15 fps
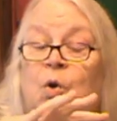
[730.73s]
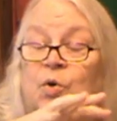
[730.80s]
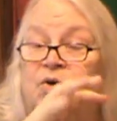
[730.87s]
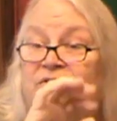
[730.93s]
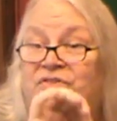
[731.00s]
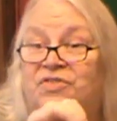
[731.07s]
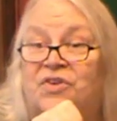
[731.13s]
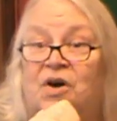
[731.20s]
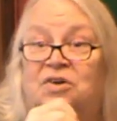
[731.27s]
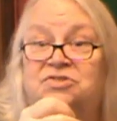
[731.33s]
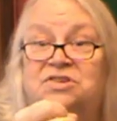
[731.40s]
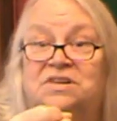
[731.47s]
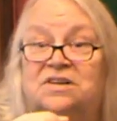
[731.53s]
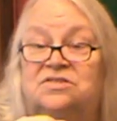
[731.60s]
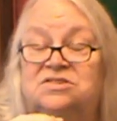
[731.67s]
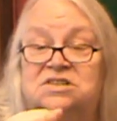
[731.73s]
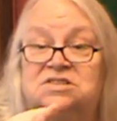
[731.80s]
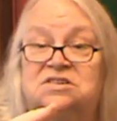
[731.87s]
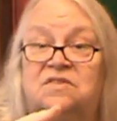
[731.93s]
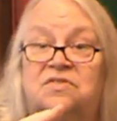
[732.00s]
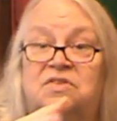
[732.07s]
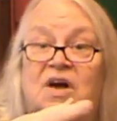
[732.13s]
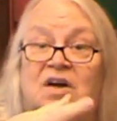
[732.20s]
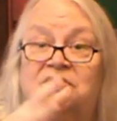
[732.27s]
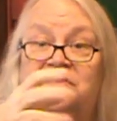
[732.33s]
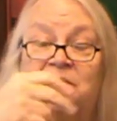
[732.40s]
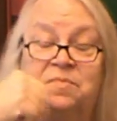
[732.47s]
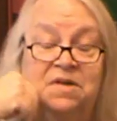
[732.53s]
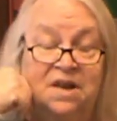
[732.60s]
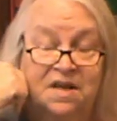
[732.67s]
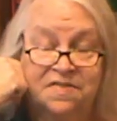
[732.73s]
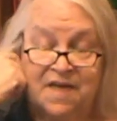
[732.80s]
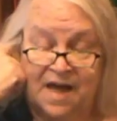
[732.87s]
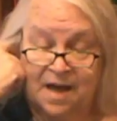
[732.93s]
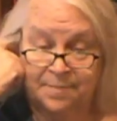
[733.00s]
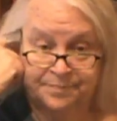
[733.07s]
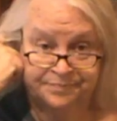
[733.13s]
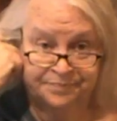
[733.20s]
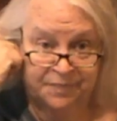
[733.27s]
Or salt, a little dish of salt, something like that.